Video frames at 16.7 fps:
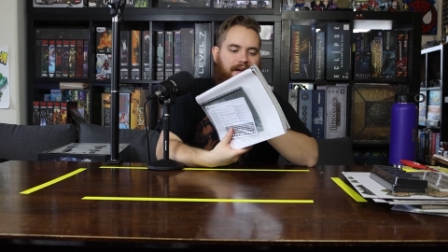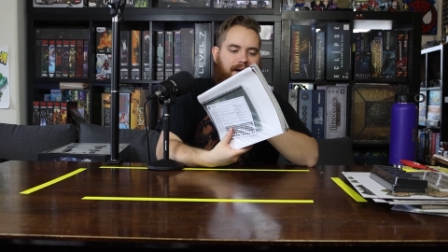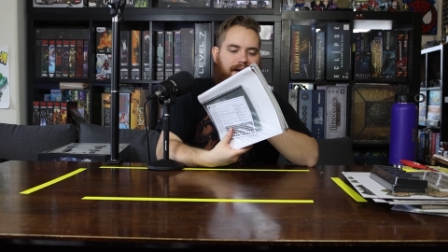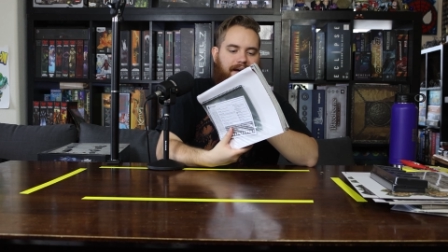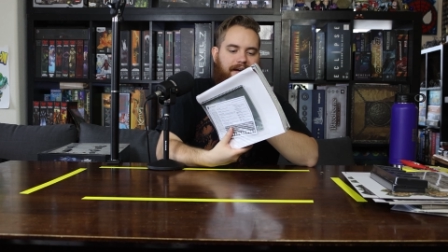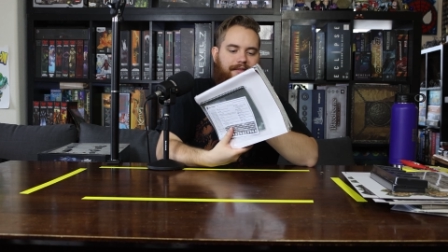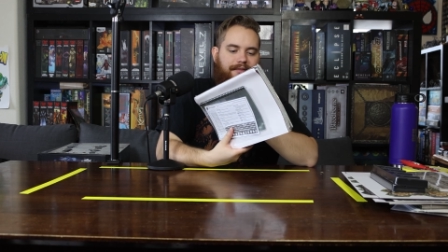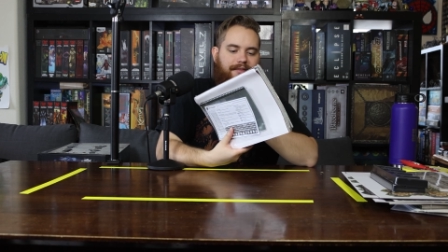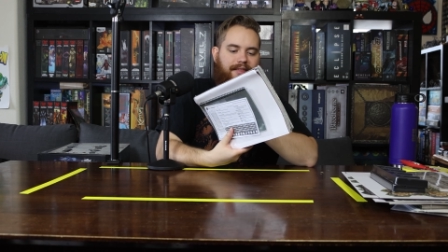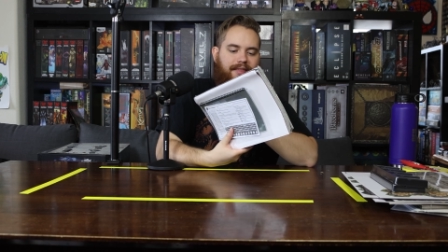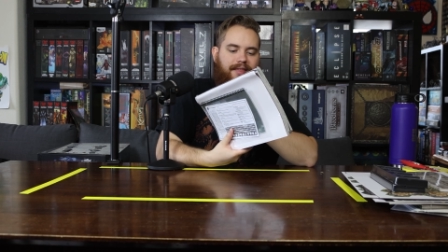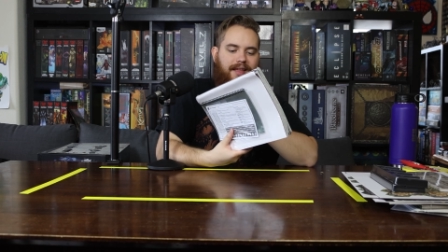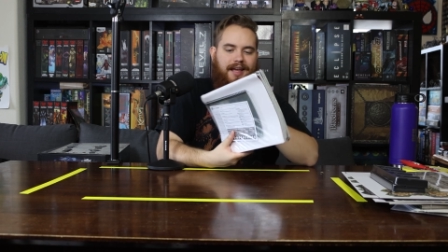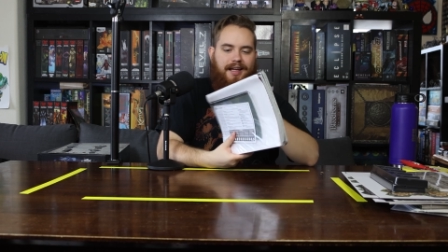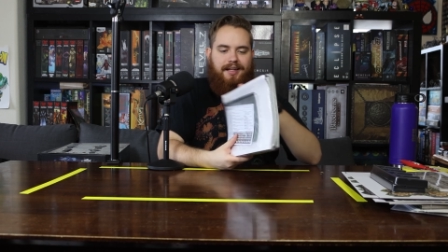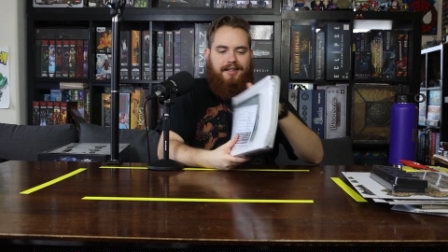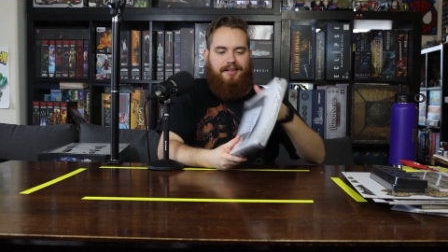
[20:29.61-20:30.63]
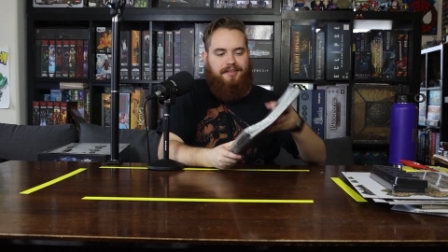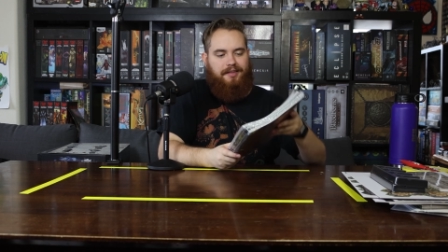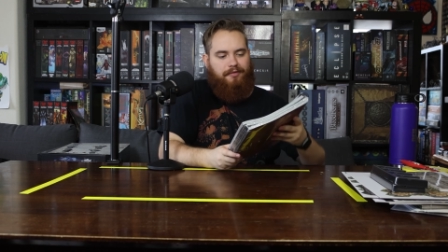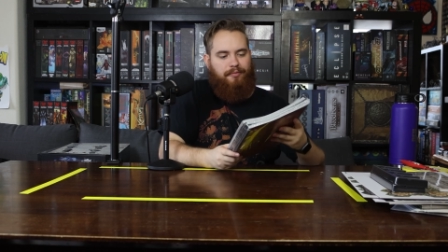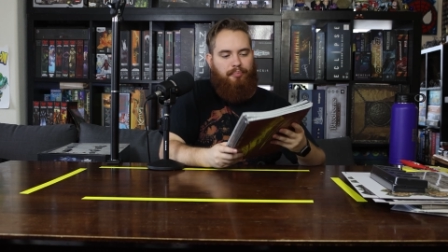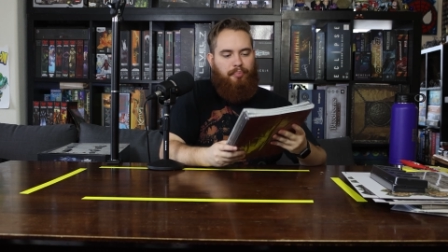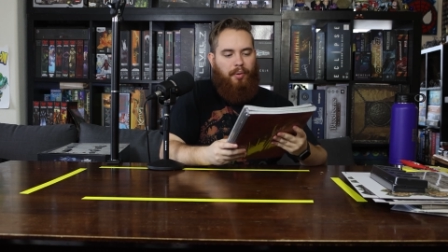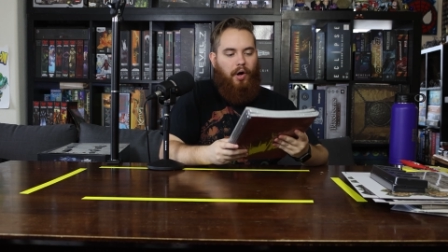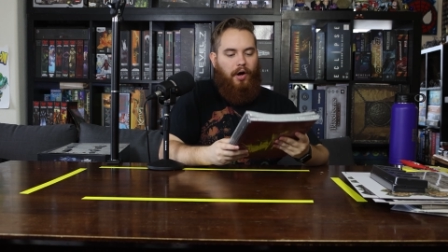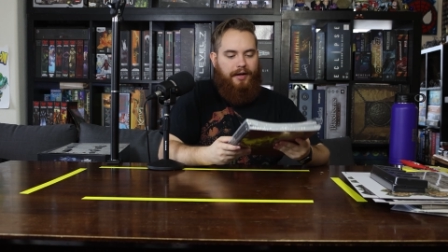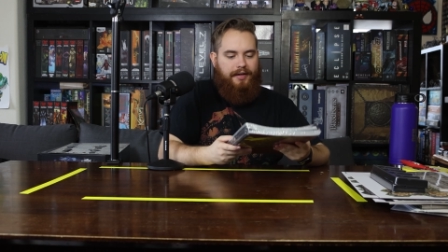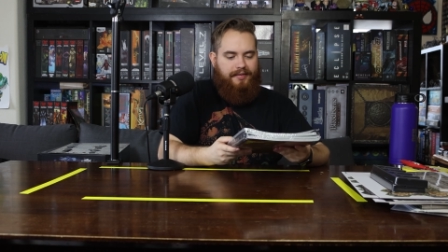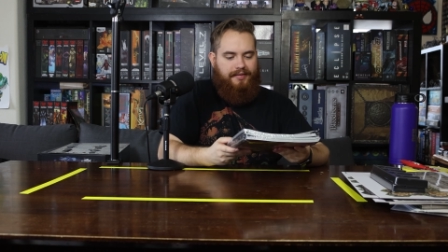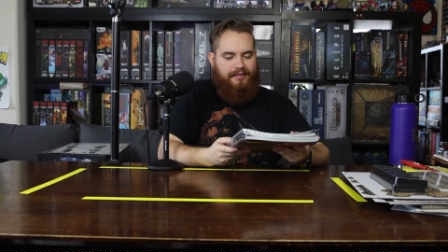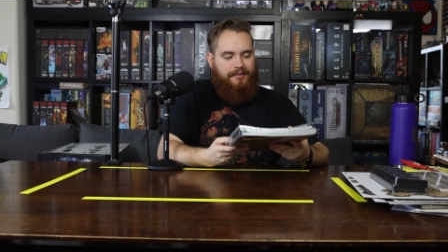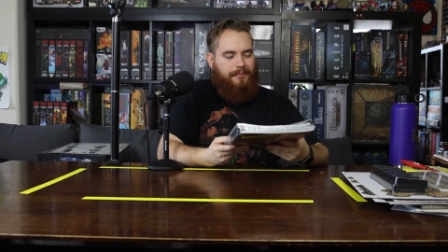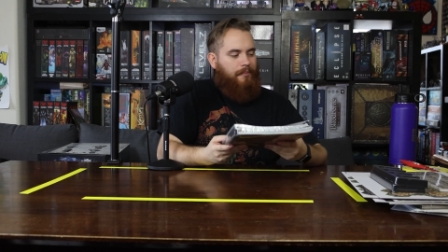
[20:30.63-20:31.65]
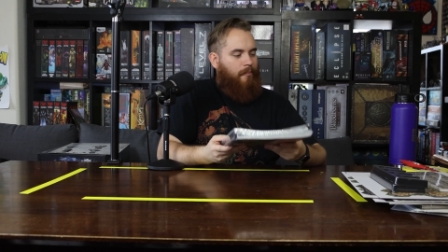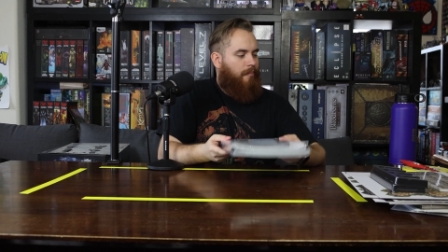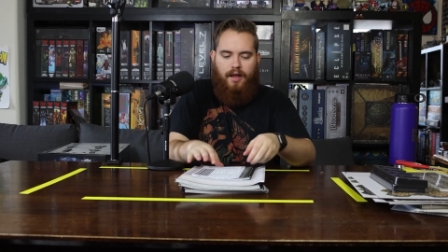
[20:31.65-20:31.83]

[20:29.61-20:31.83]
of things, of books.